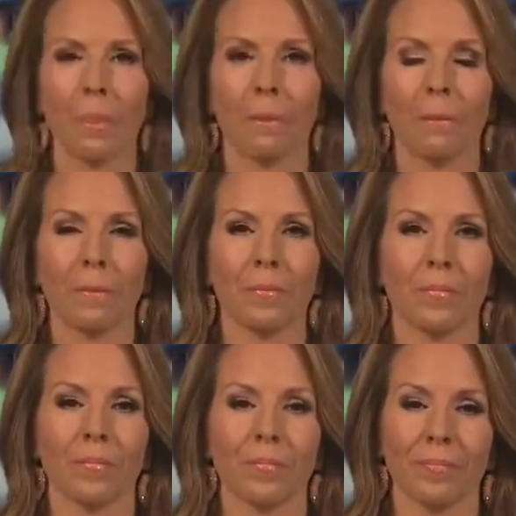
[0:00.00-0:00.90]

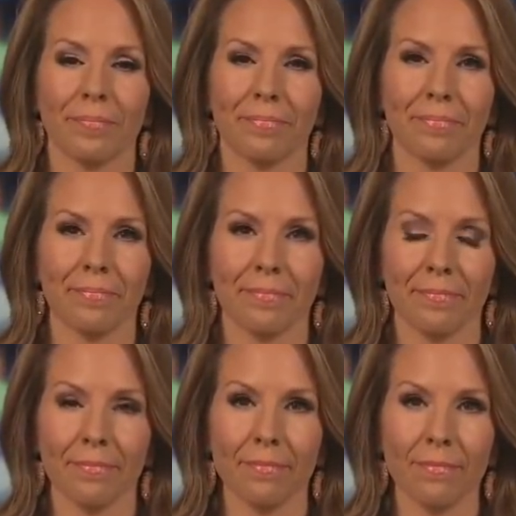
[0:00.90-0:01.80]

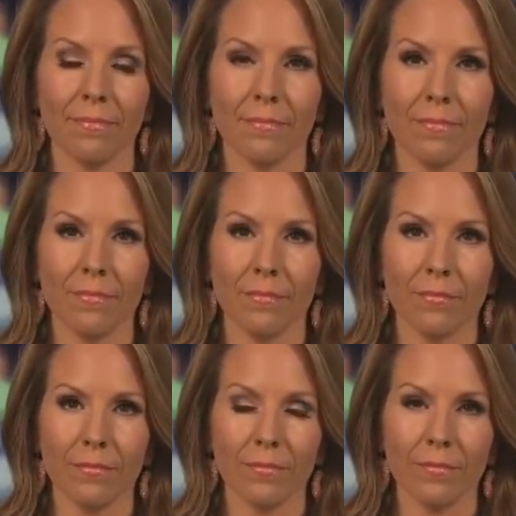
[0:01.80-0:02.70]

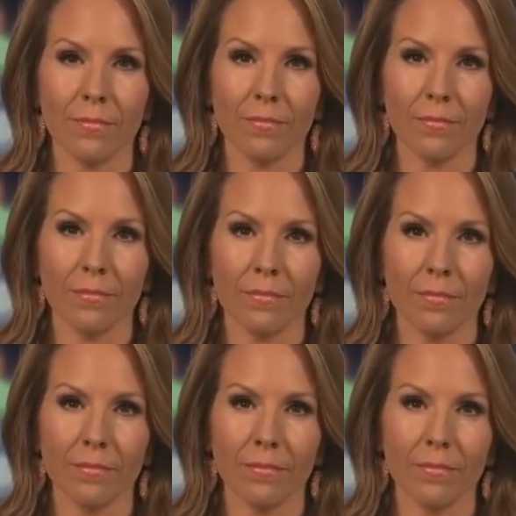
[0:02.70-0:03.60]

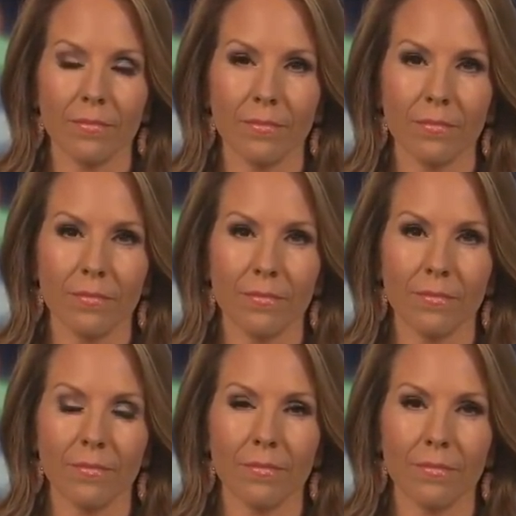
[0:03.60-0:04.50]

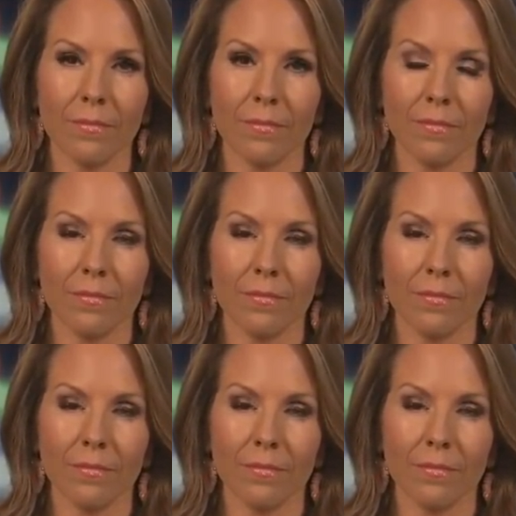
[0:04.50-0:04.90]
This person isn't speaking.